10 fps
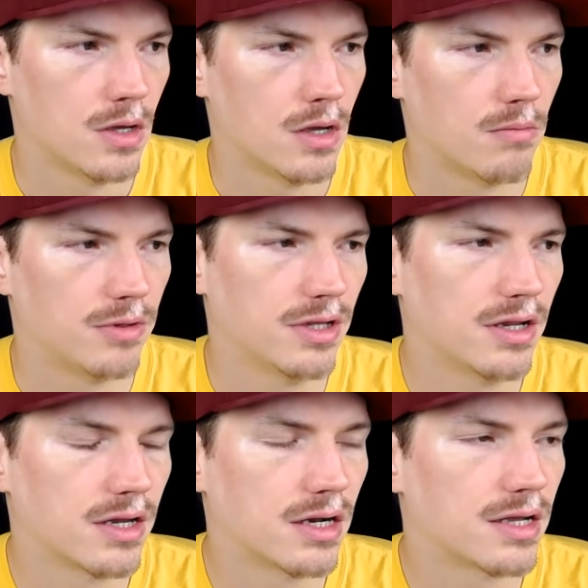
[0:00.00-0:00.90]
But then again,
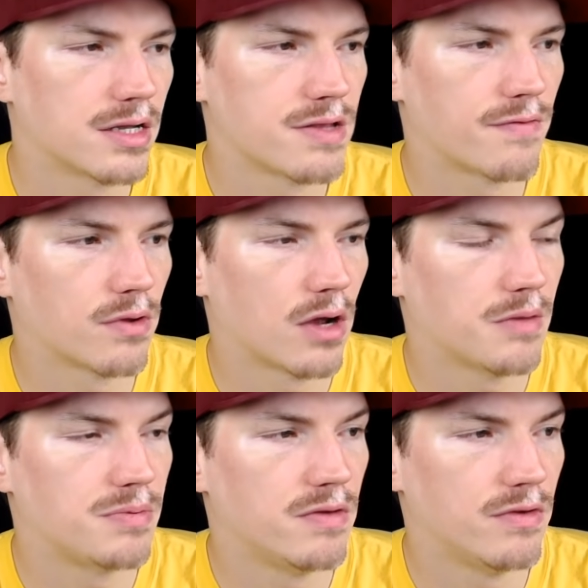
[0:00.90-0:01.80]
I guess if they're
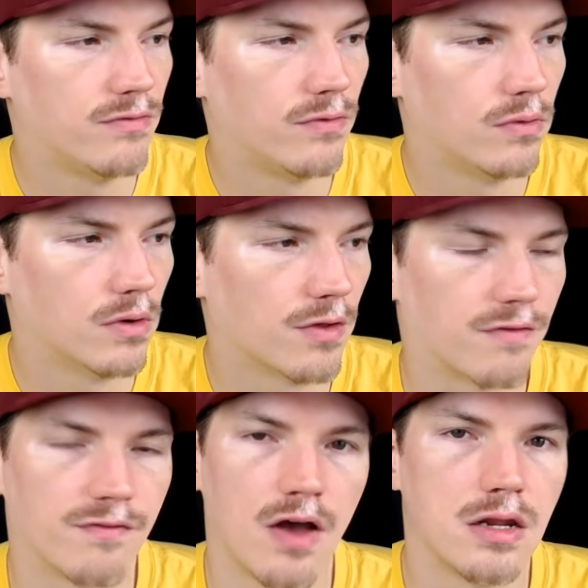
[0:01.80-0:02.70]
IPv4, they're
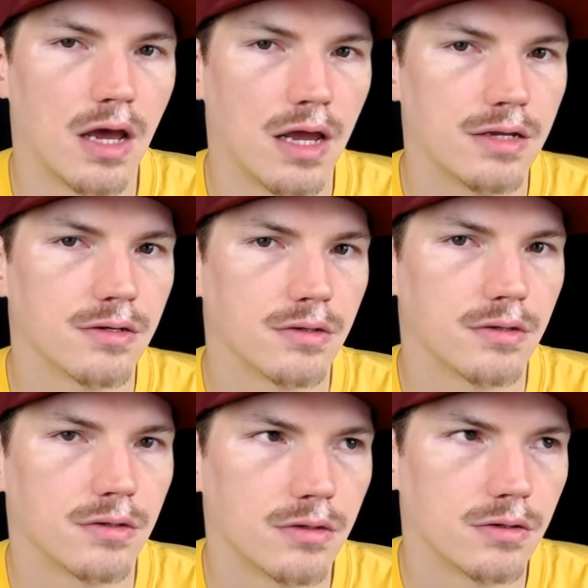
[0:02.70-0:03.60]
finite.
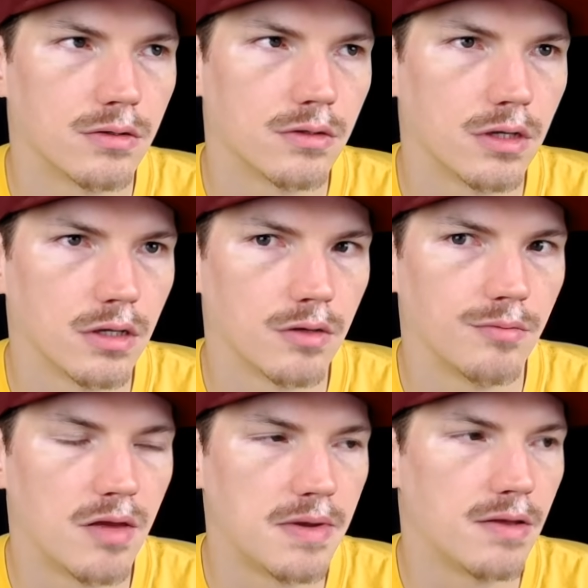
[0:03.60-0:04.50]

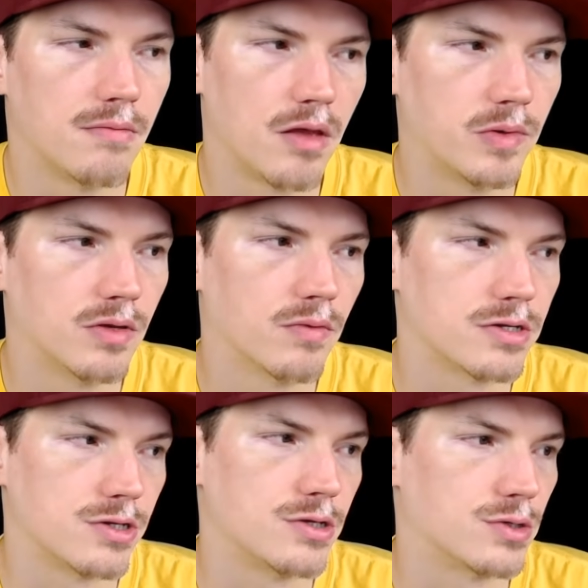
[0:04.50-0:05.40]
Maybe the
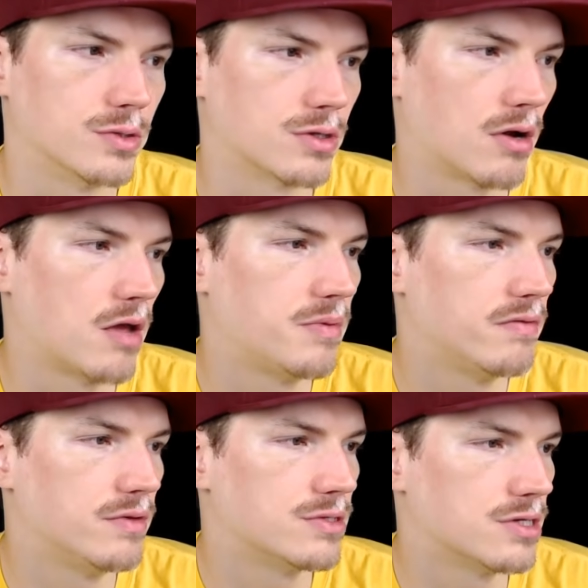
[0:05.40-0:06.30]
residentials are
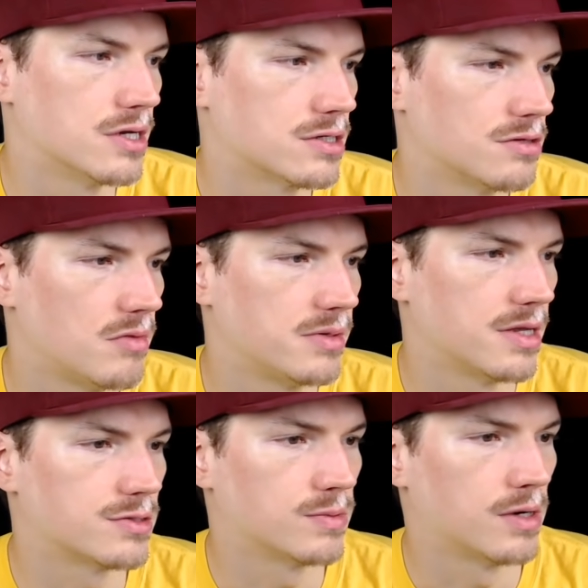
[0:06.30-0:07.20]
IPv6, so maybe that's
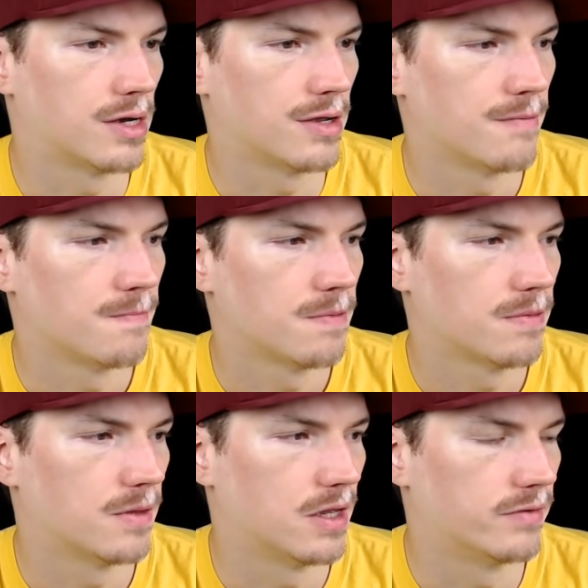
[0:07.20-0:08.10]
why they
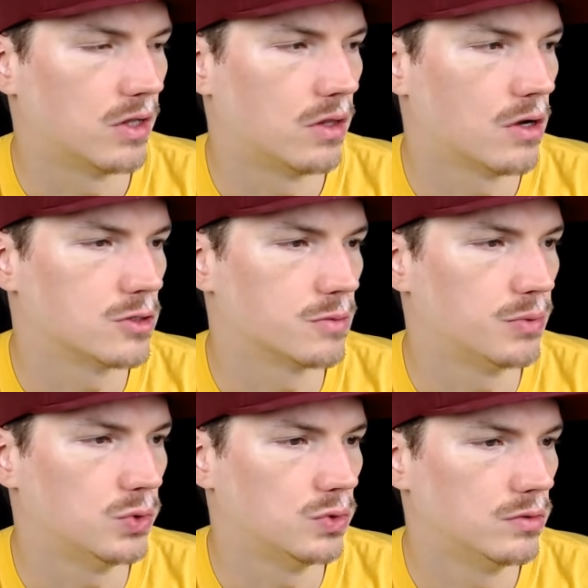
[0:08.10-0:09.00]
have a larger
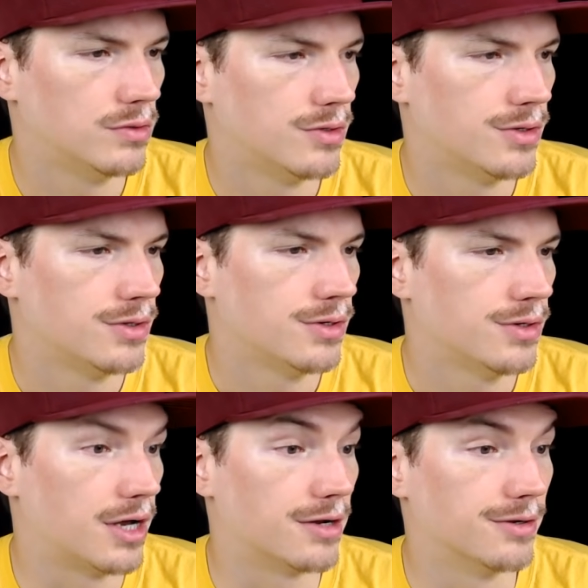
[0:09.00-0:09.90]
pool. I don't know.